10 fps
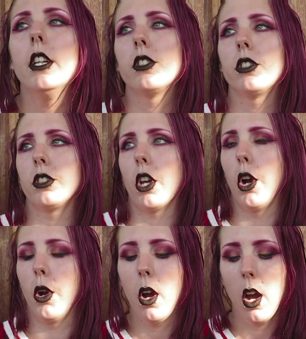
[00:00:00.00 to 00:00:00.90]

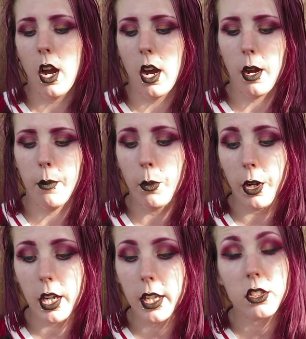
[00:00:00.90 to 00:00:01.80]
So
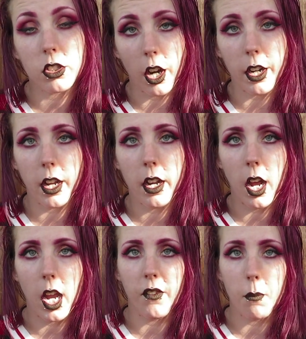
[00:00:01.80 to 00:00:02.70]
we're gonna get started.
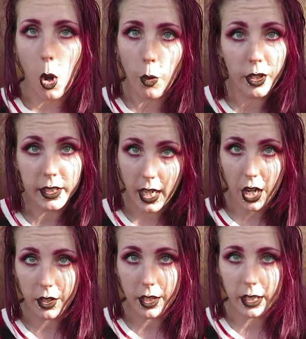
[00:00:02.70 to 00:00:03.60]
I have them all written
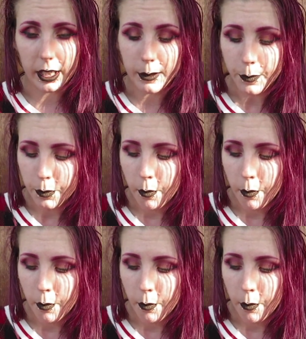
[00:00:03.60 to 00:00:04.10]
down here.